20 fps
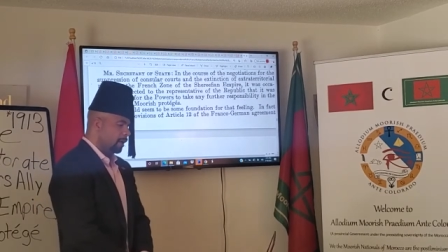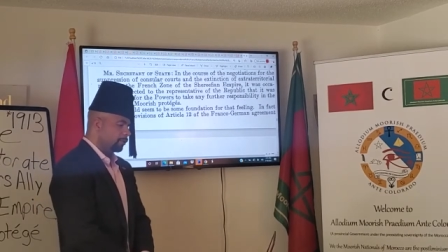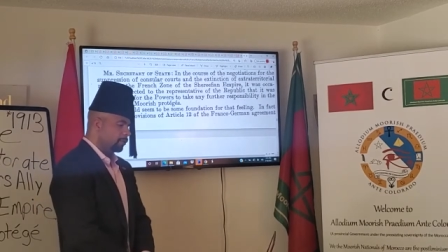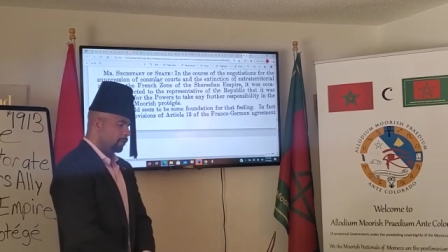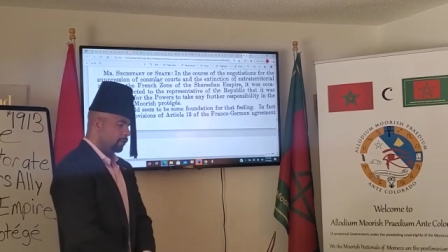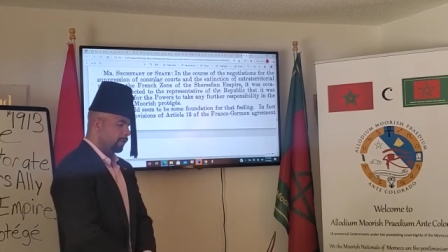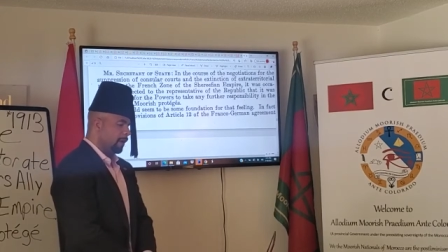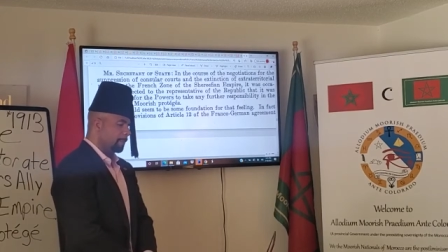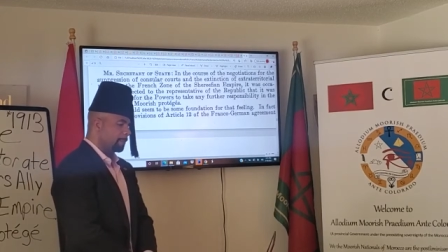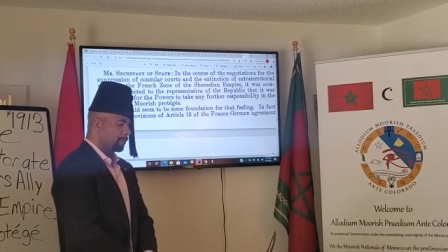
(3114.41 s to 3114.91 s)
to
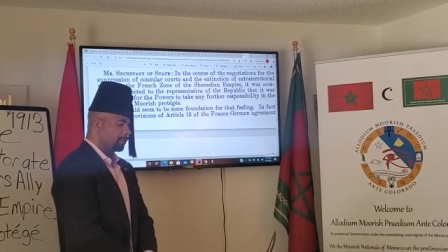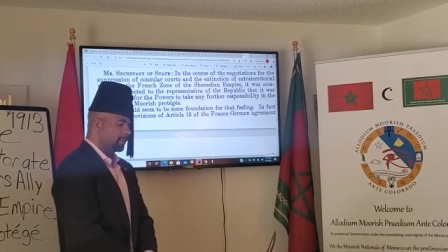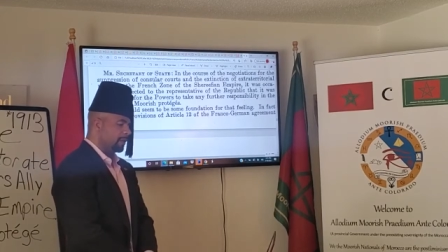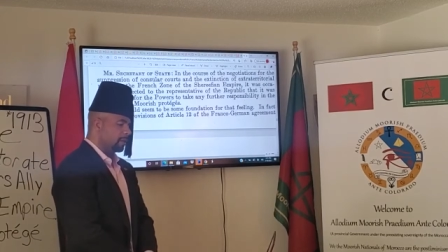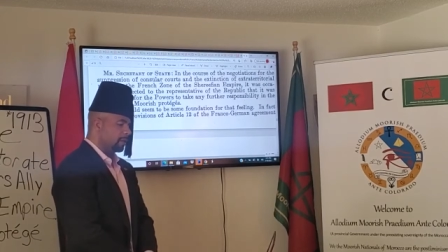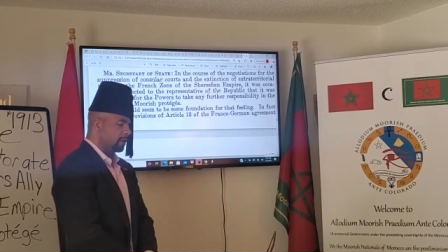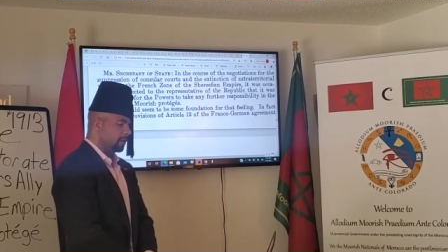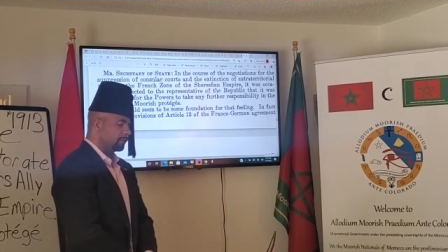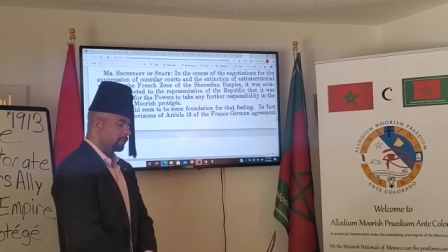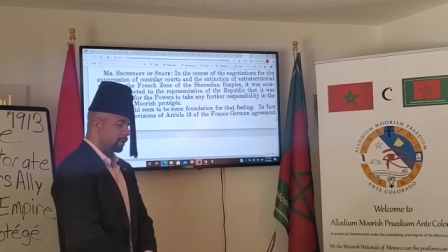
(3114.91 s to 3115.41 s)
the
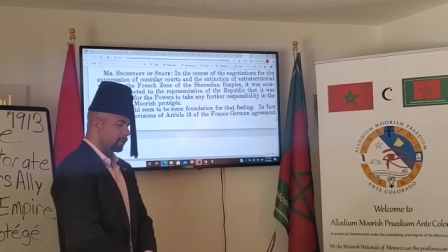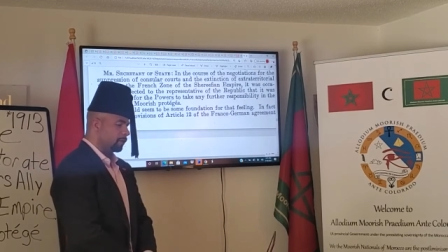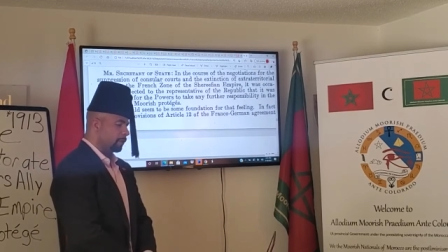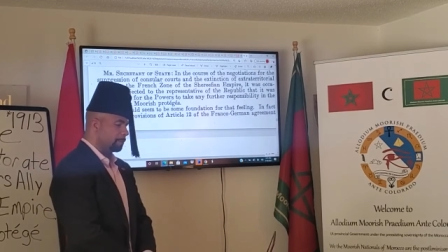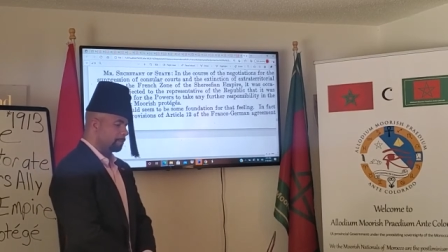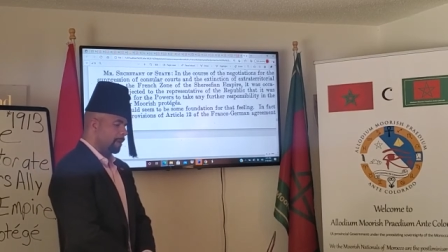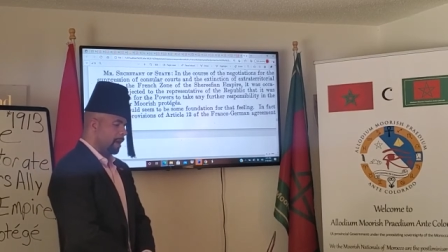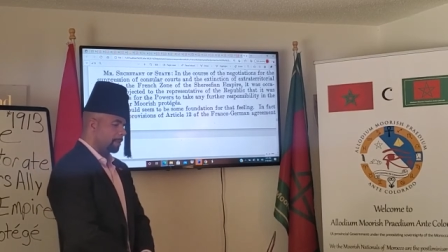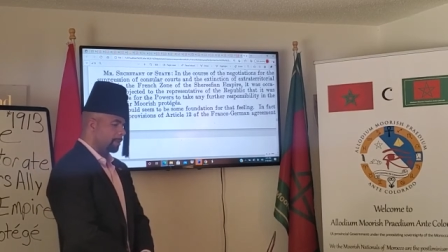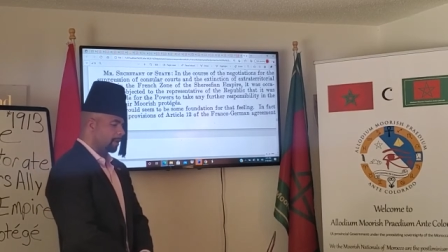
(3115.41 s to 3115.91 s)
representatives of the
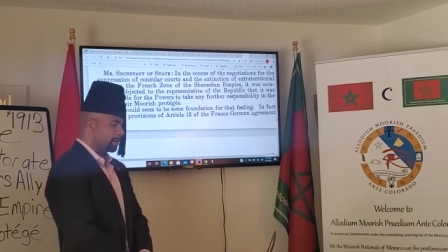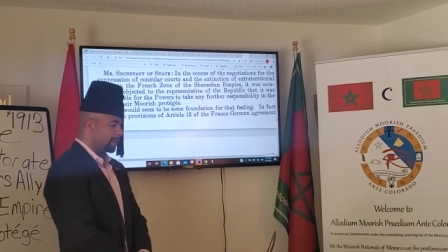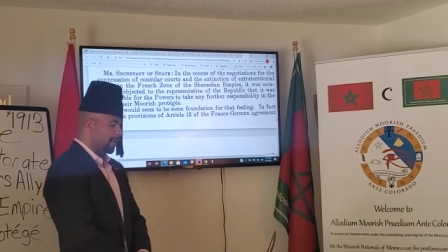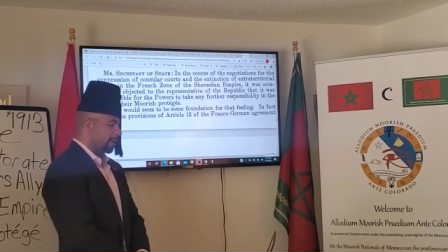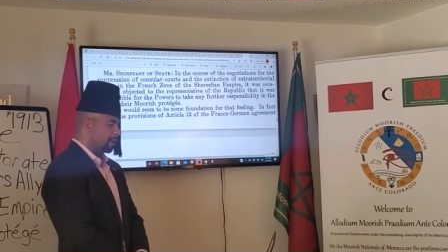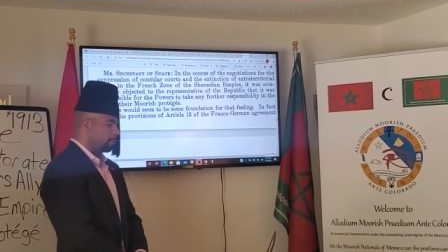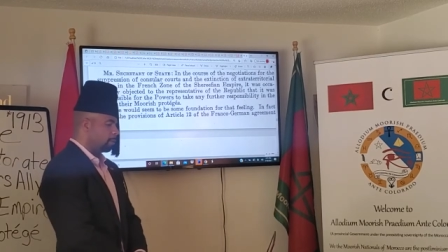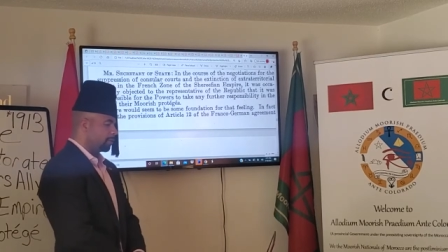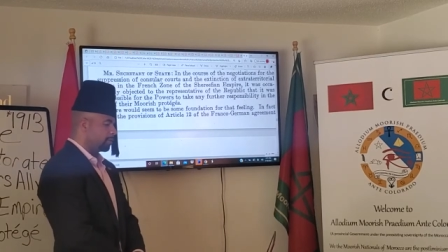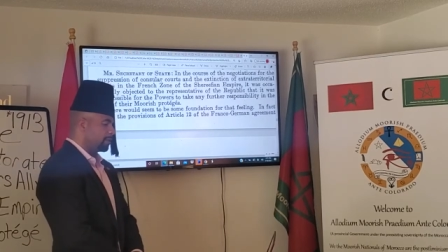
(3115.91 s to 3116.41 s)
Republic
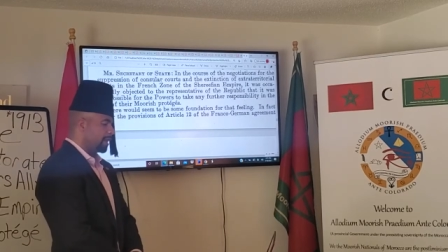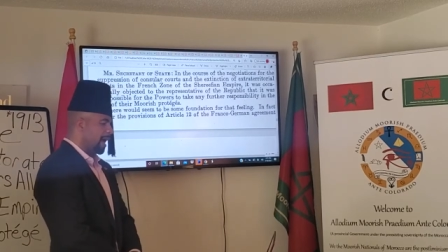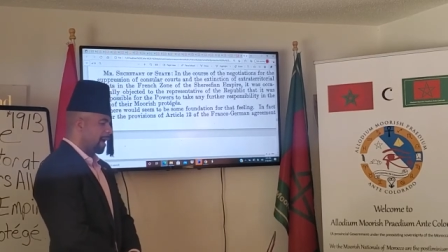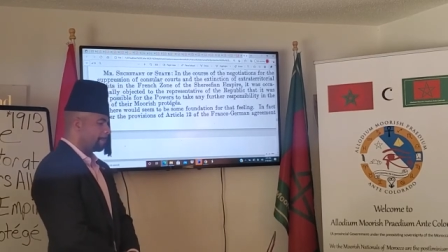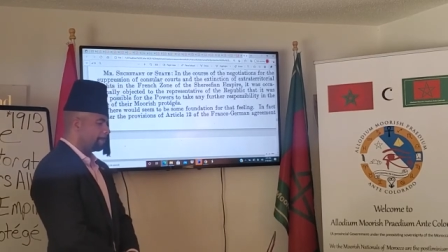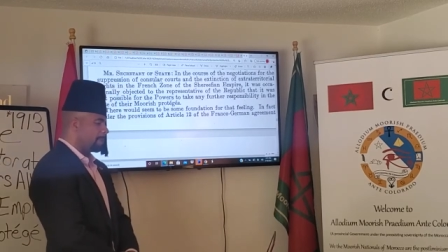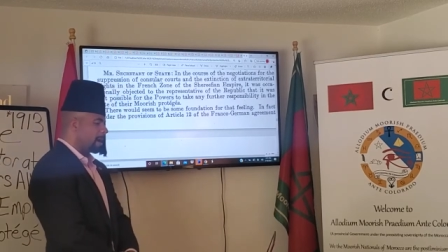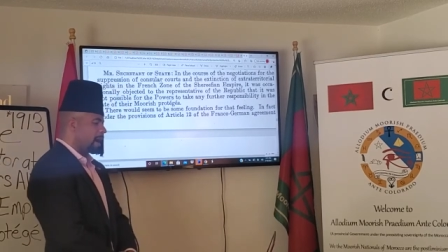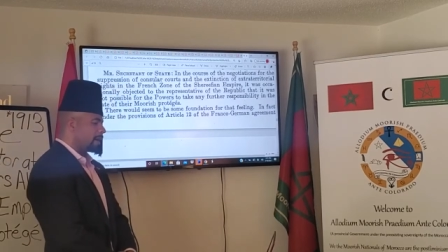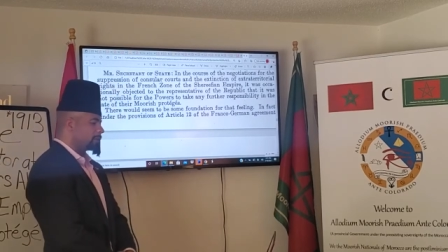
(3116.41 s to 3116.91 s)
that it was
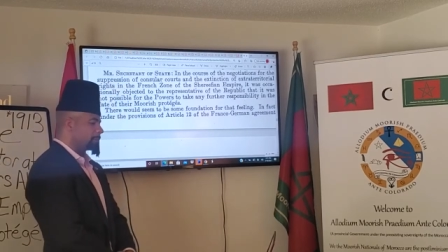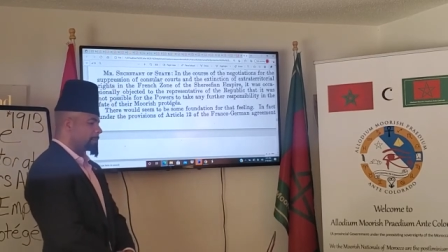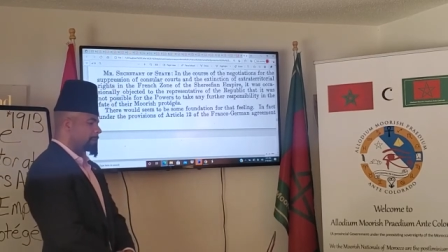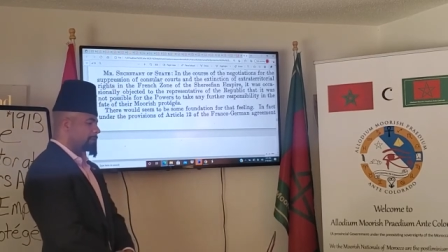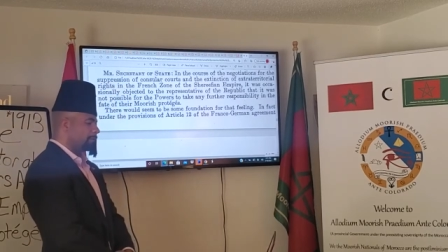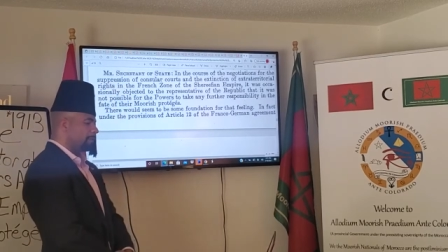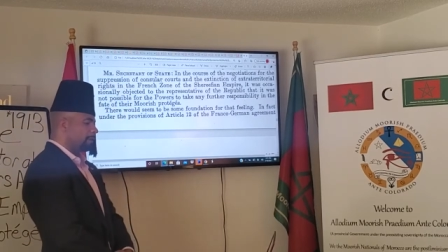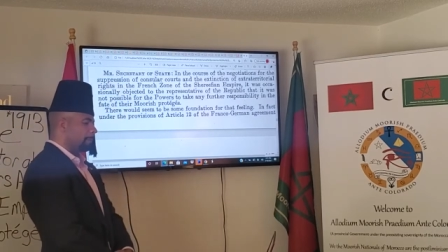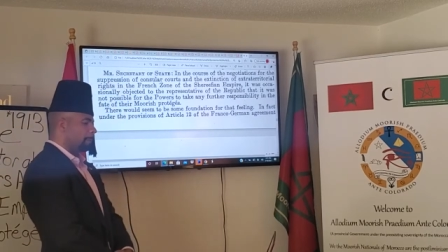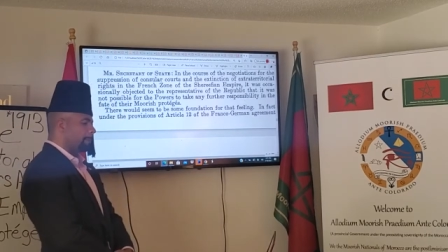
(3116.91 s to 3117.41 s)
not
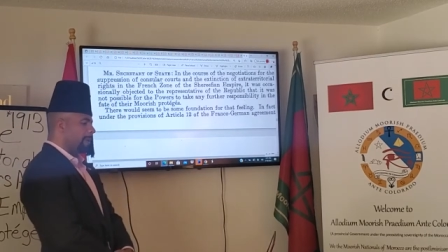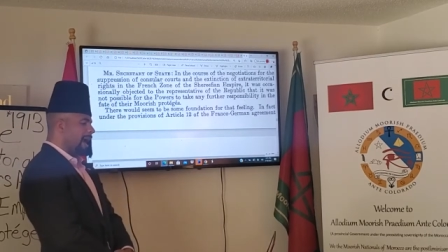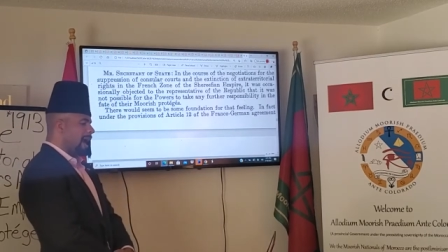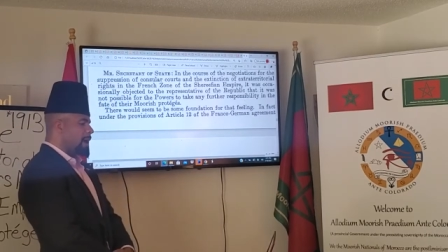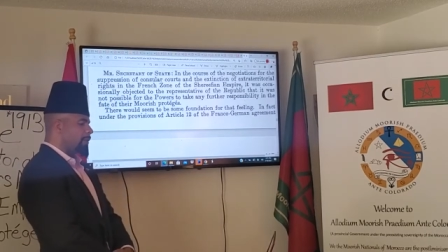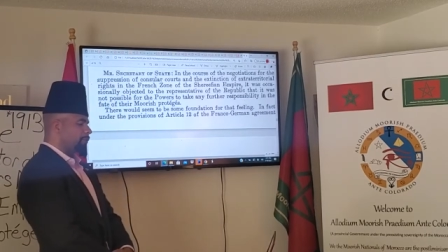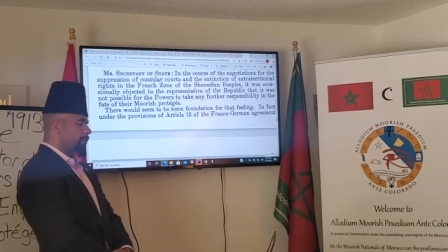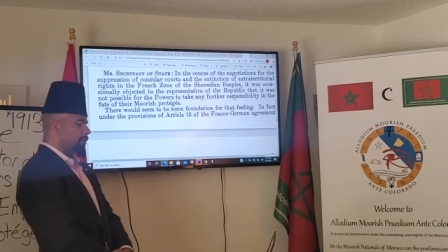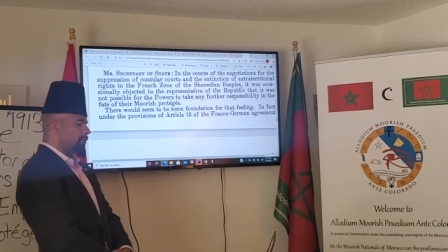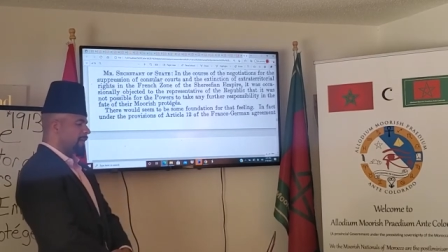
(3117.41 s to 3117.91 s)
possible for the
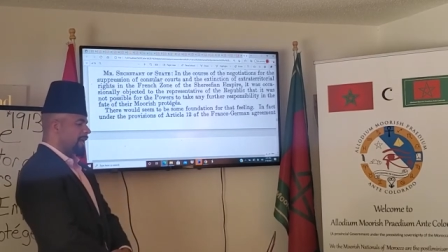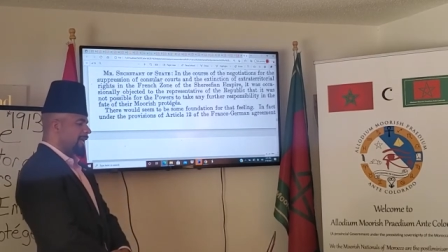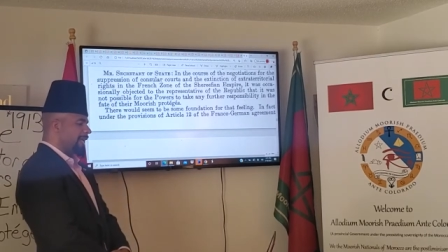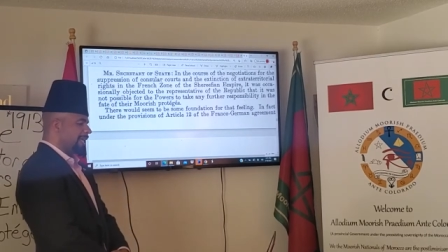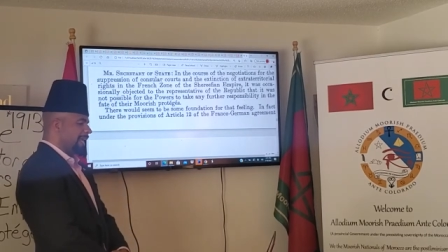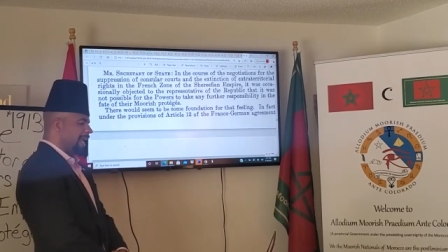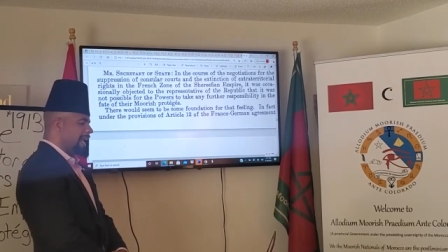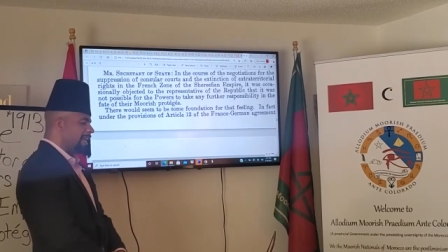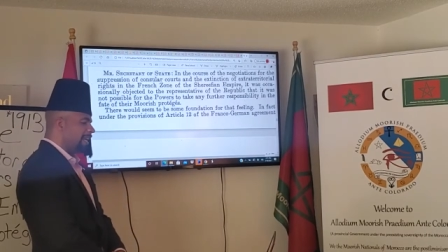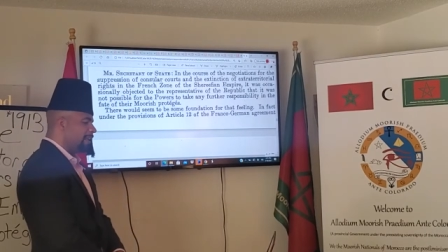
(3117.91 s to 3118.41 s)
powers to
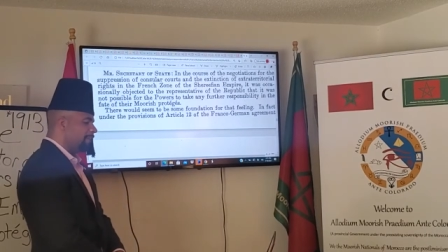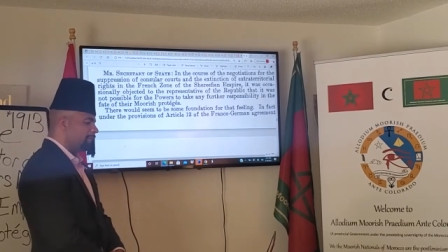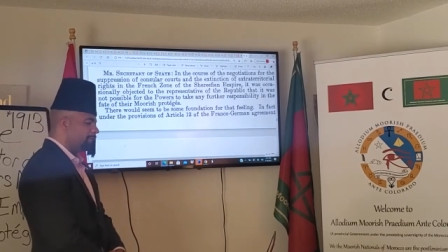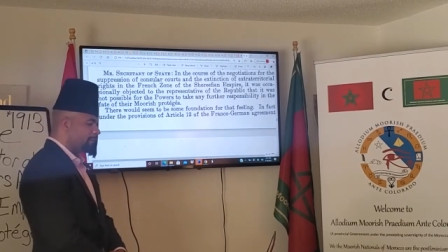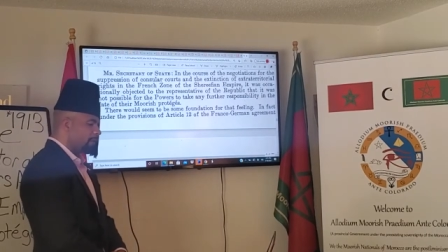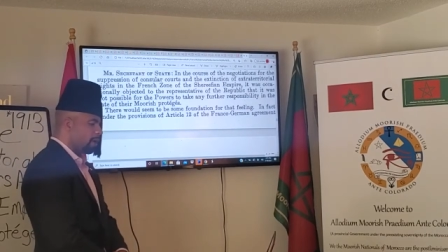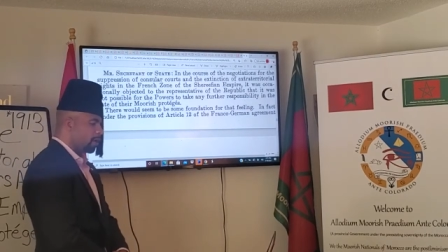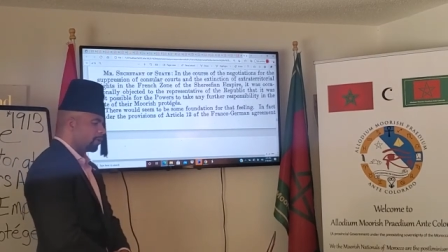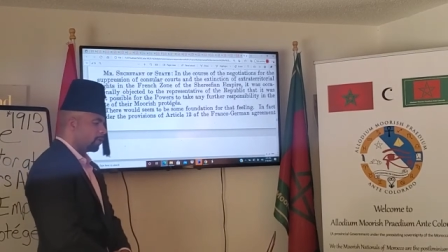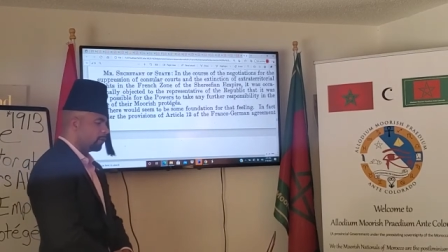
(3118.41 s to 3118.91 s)
take any
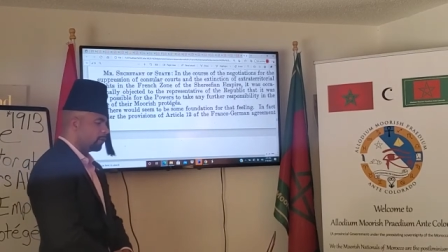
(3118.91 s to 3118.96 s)
further